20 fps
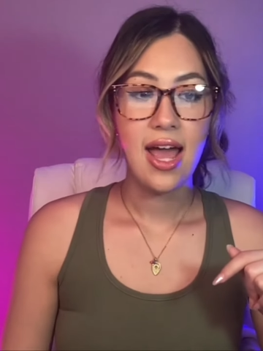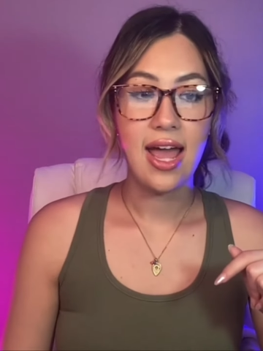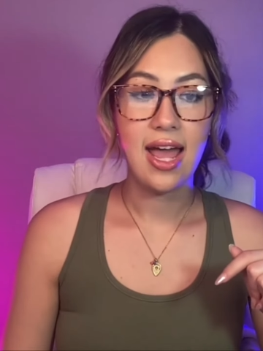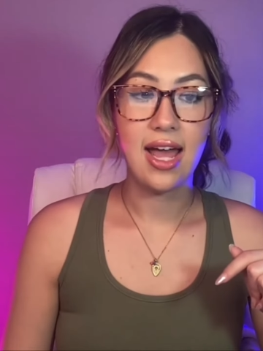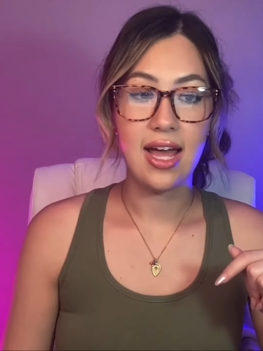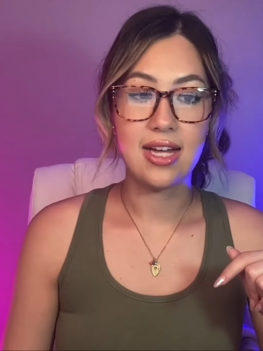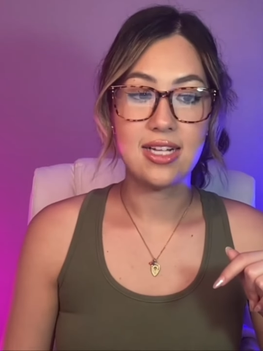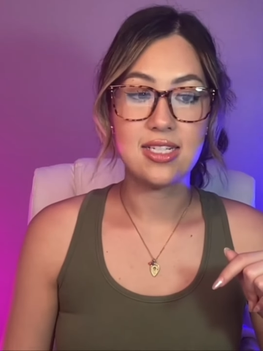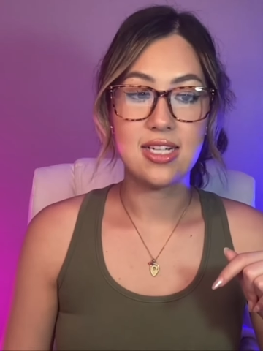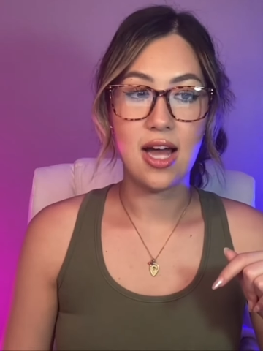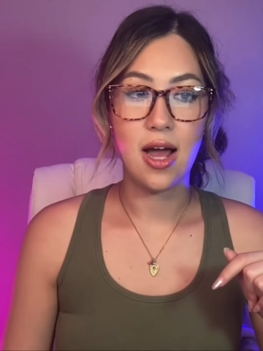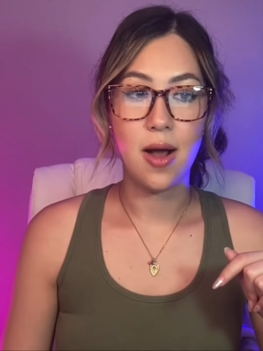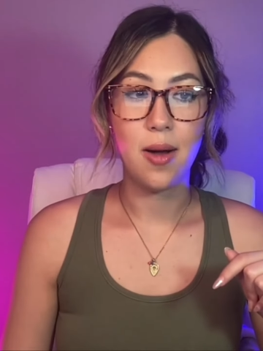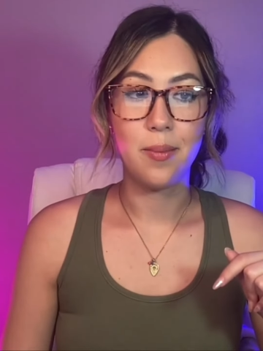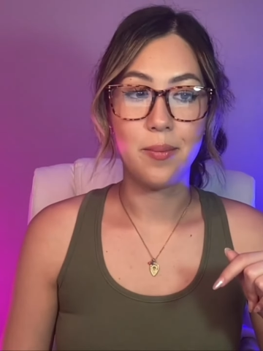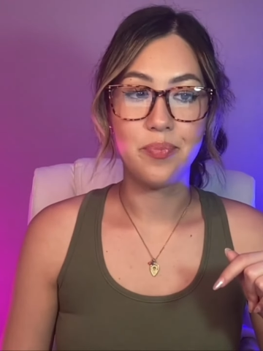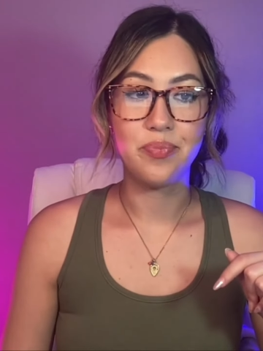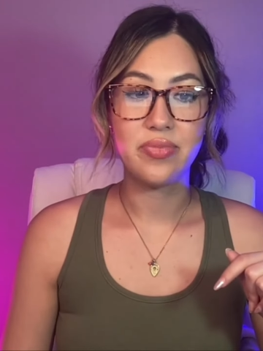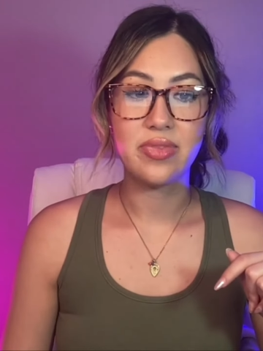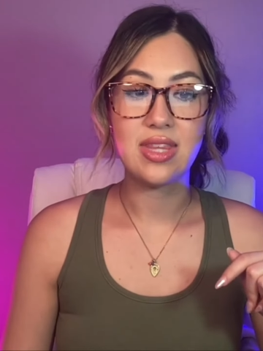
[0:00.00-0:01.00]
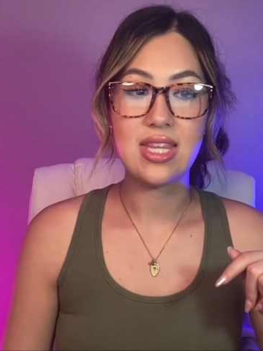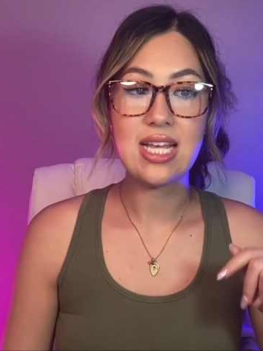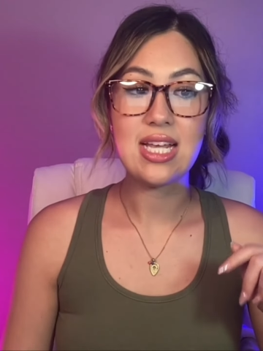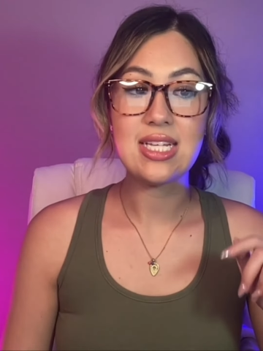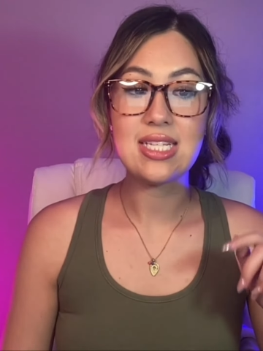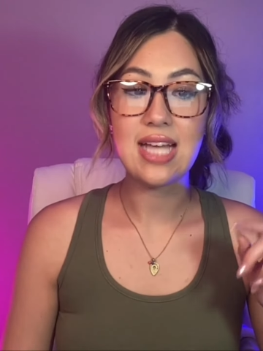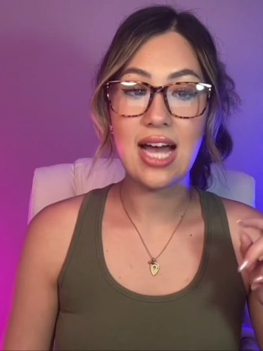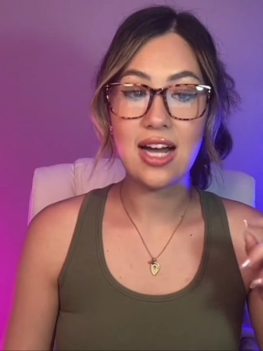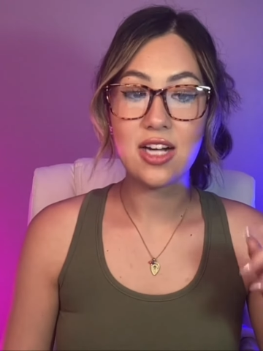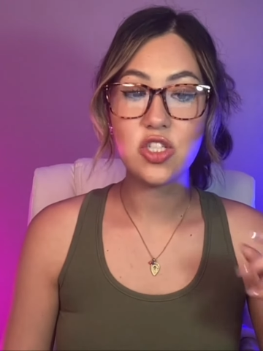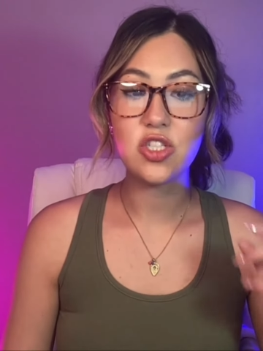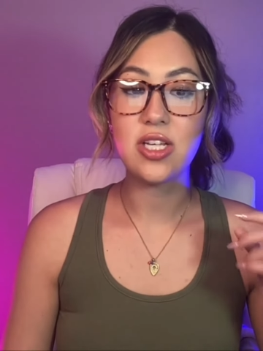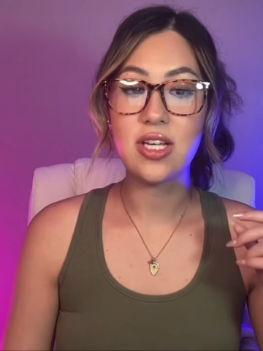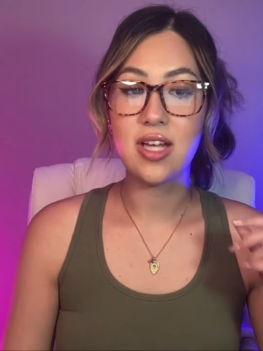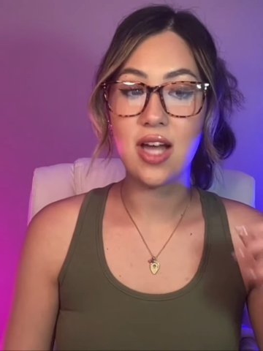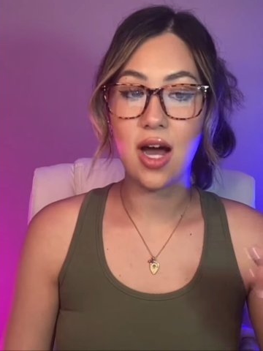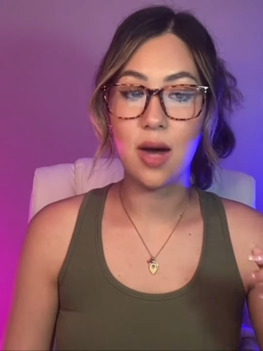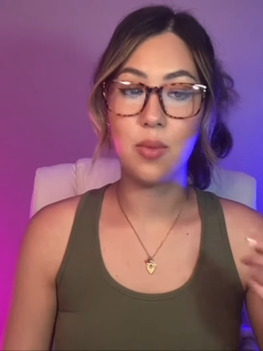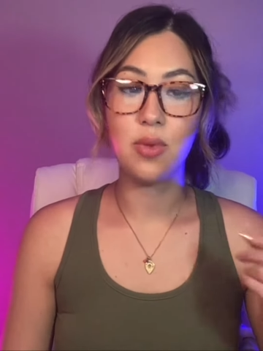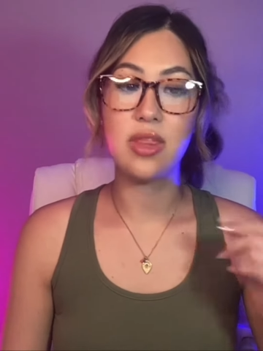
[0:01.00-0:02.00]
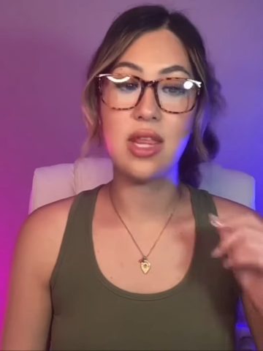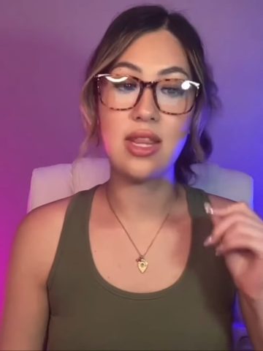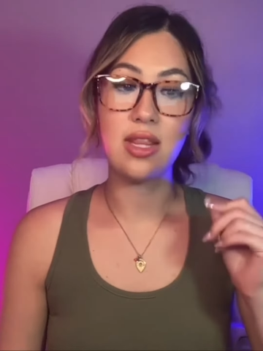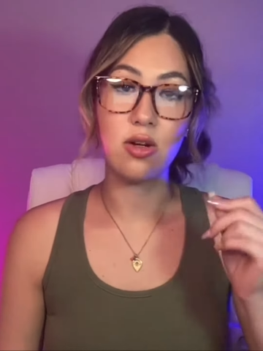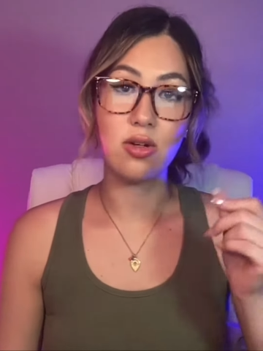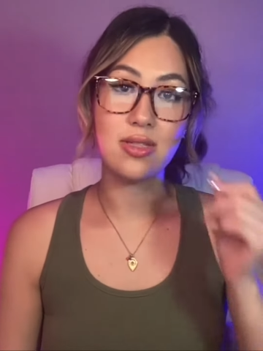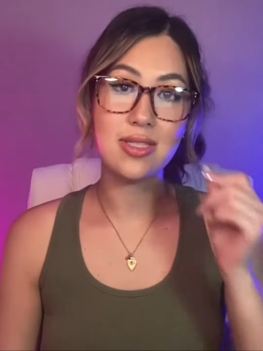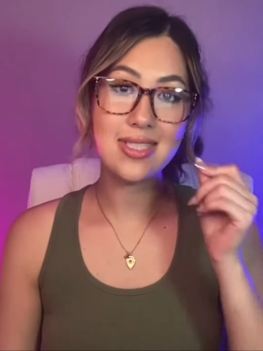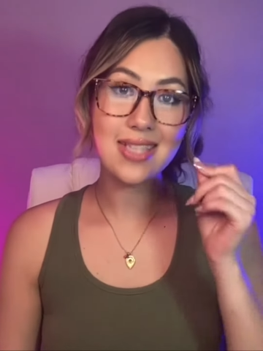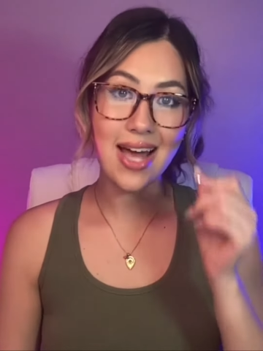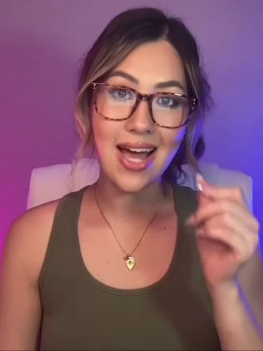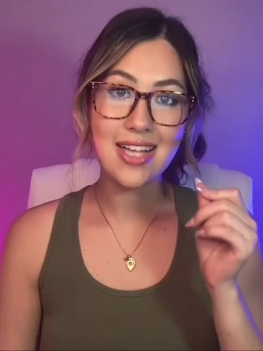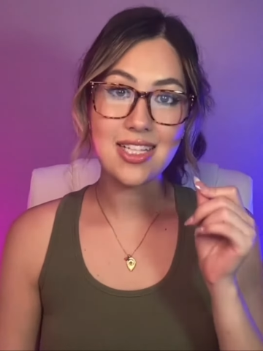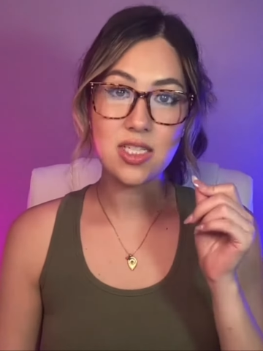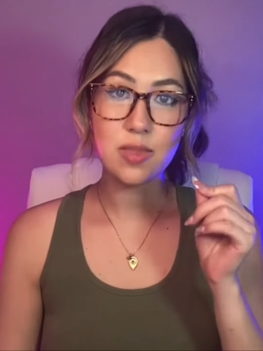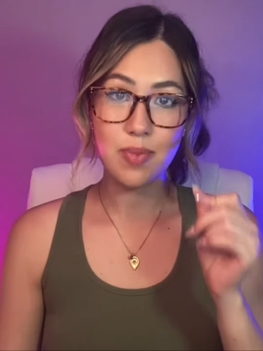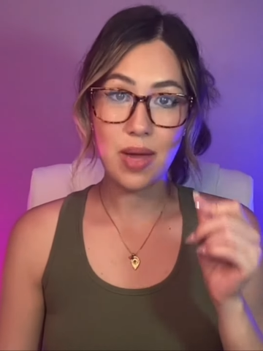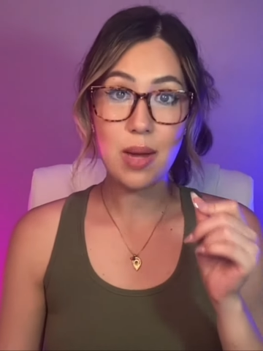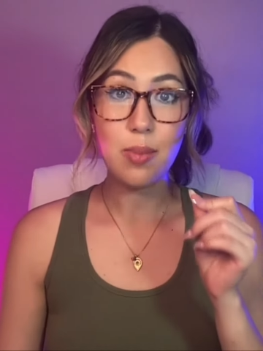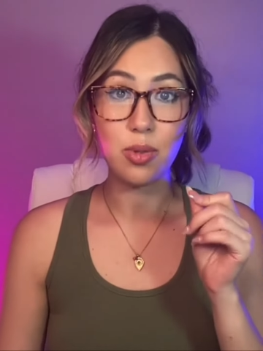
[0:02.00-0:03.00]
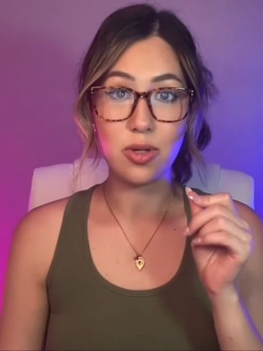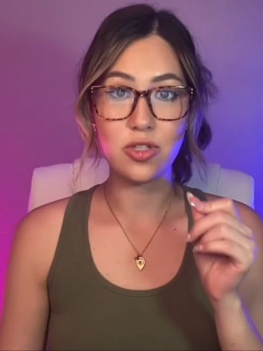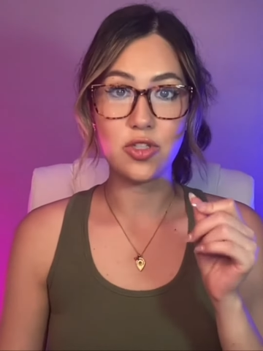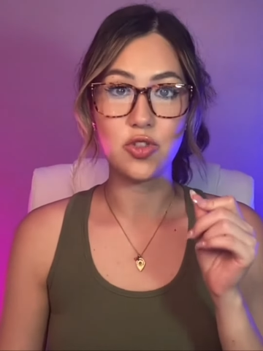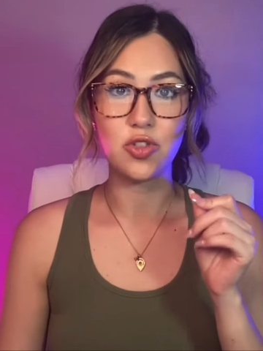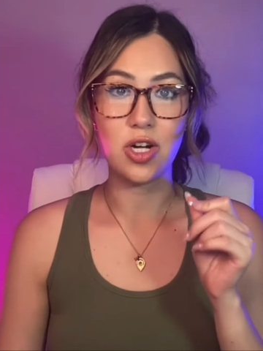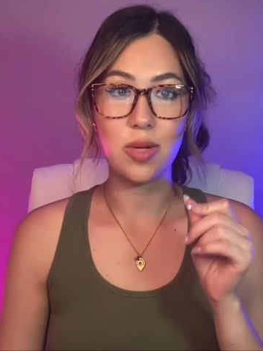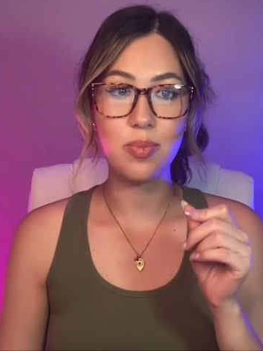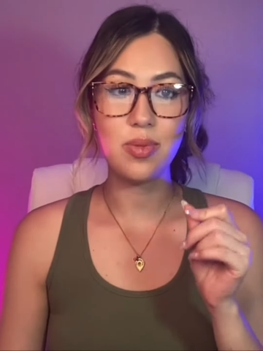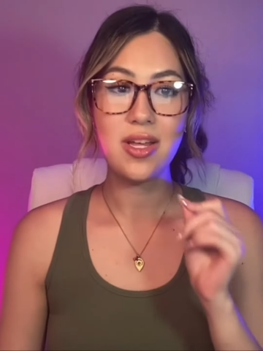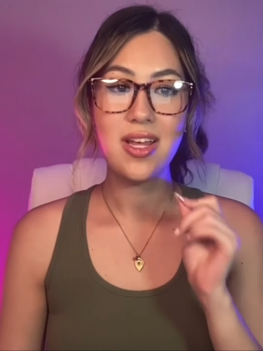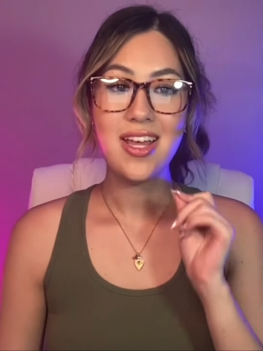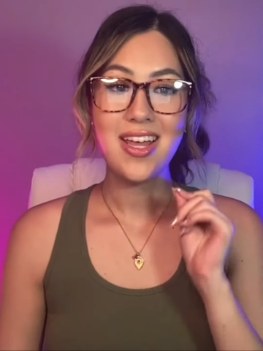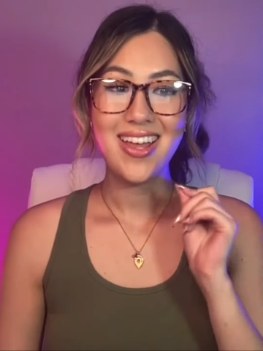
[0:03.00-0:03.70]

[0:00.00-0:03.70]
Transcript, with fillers: And um, these actually come with a little test paper strip